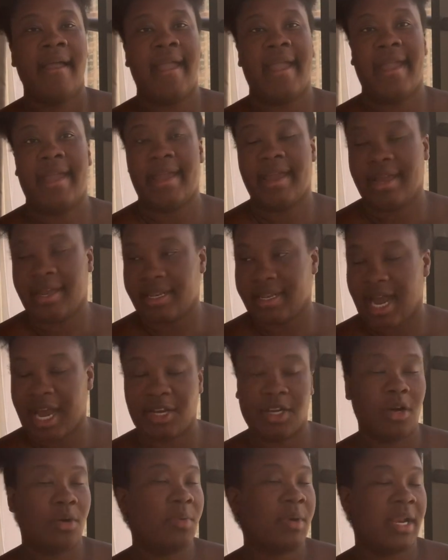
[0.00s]
And
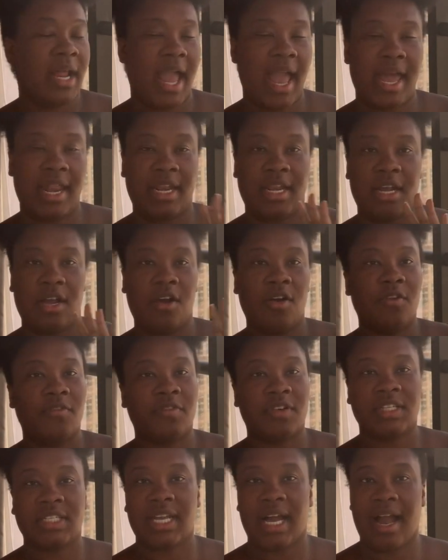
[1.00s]
I don't want to add any
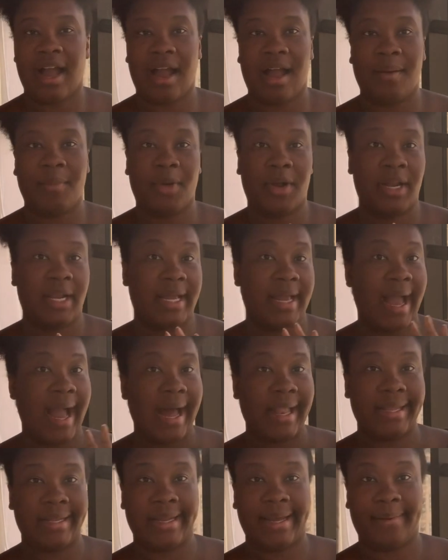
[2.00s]
overtime or any
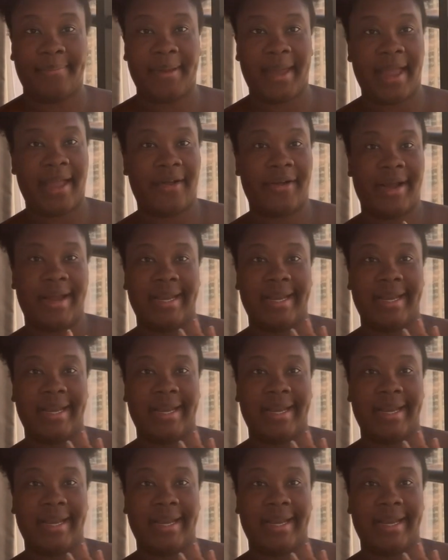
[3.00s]
holiday pay or